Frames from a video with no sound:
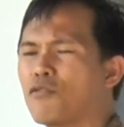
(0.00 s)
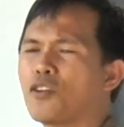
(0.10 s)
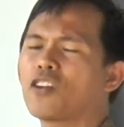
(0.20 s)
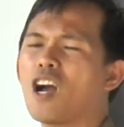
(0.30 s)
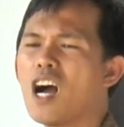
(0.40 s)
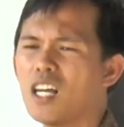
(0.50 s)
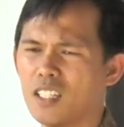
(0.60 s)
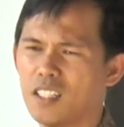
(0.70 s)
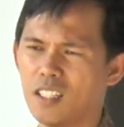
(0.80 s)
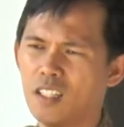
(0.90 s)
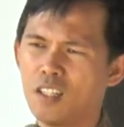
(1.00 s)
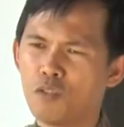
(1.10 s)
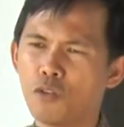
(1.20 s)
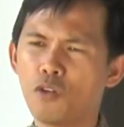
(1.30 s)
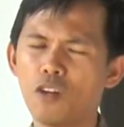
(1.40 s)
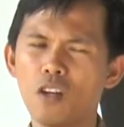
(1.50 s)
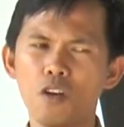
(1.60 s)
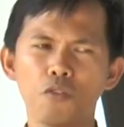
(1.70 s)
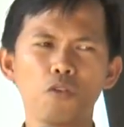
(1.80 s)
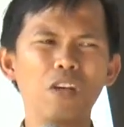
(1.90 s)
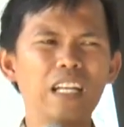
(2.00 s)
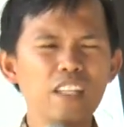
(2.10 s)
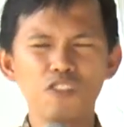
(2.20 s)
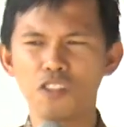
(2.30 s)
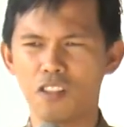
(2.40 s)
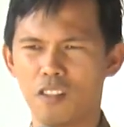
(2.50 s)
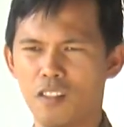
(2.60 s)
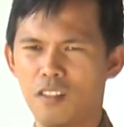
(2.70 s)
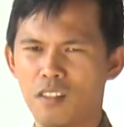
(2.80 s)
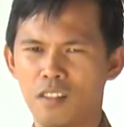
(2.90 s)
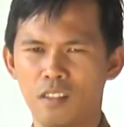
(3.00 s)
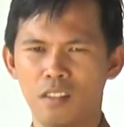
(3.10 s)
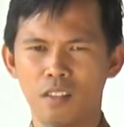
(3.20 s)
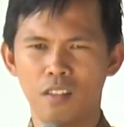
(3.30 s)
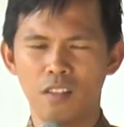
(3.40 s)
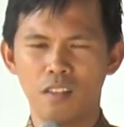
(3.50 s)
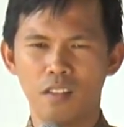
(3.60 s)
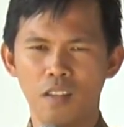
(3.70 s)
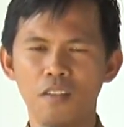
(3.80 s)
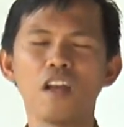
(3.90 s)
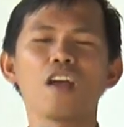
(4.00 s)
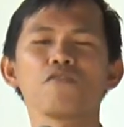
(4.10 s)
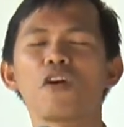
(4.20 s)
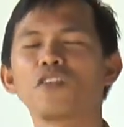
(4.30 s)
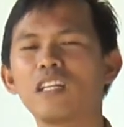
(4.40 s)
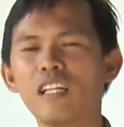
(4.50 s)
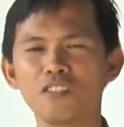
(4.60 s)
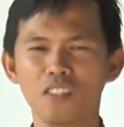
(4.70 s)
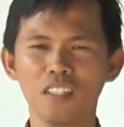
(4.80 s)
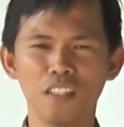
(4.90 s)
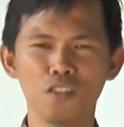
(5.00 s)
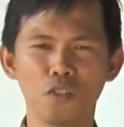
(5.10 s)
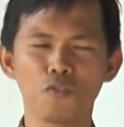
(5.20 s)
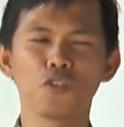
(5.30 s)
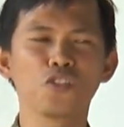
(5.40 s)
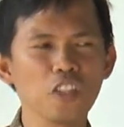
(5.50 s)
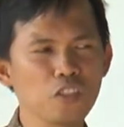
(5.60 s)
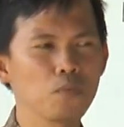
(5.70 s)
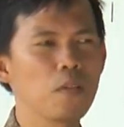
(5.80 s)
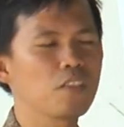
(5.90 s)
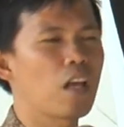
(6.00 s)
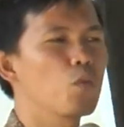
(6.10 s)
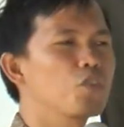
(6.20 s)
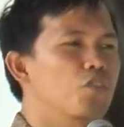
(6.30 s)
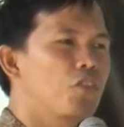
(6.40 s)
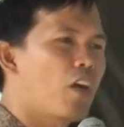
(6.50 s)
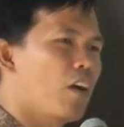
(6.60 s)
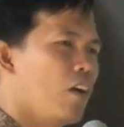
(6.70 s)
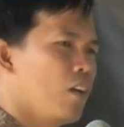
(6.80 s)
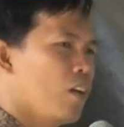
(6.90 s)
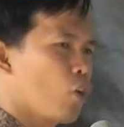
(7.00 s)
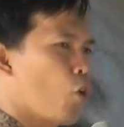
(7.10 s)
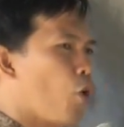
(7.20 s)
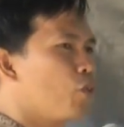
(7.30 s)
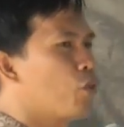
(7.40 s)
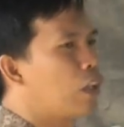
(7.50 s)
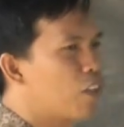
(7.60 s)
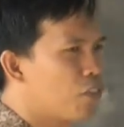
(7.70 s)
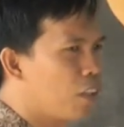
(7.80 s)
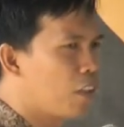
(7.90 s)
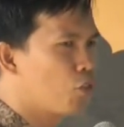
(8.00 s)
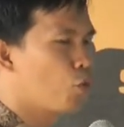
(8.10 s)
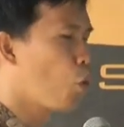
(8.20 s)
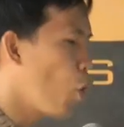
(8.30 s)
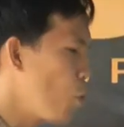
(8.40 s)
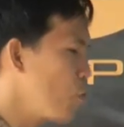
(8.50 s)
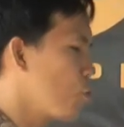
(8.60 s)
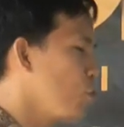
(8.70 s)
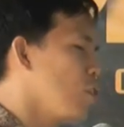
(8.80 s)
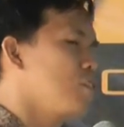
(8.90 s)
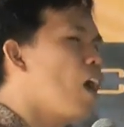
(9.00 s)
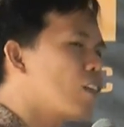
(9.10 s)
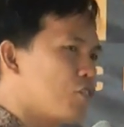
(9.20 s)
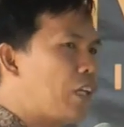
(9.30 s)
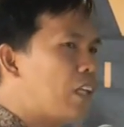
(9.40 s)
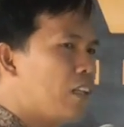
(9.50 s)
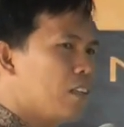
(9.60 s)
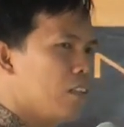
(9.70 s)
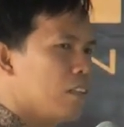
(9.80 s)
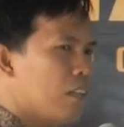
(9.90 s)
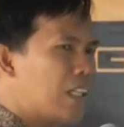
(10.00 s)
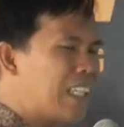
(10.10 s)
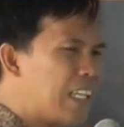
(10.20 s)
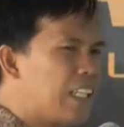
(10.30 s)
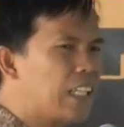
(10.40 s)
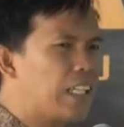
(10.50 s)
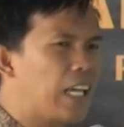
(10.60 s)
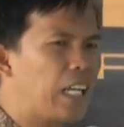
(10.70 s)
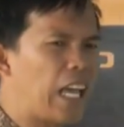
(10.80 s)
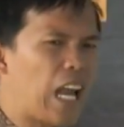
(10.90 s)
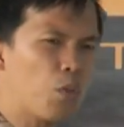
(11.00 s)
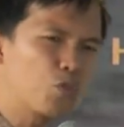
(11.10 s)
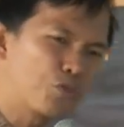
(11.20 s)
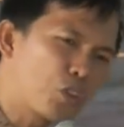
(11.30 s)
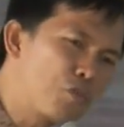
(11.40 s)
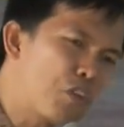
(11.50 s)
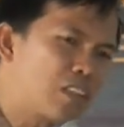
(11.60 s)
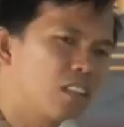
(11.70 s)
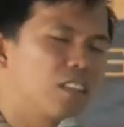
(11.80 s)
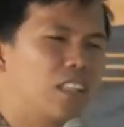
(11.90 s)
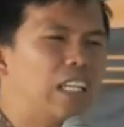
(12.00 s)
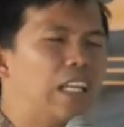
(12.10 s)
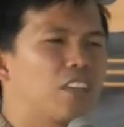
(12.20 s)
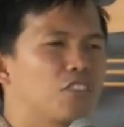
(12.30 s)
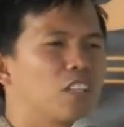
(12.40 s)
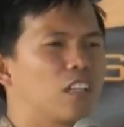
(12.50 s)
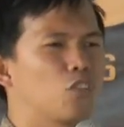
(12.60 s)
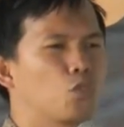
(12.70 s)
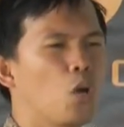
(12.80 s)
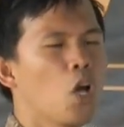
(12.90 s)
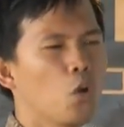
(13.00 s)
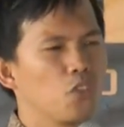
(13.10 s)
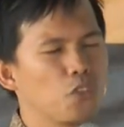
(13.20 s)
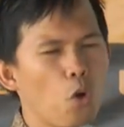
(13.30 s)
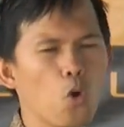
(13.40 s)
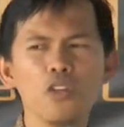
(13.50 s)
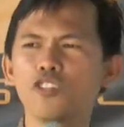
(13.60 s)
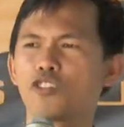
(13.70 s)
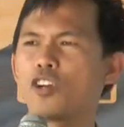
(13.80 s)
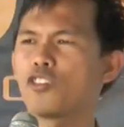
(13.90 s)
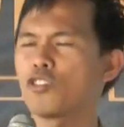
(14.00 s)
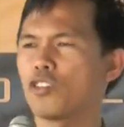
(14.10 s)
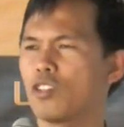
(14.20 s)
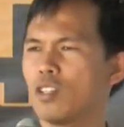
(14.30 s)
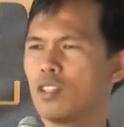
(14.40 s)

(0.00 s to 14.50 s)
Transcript: for God, for, for religion. And there I found Iglesia Ni Cristo. For six months I was there, going to Iglesia Ni Cristo, going through the doctrine again and again. And I was convicted that Iglesia Ni Cristo is the only church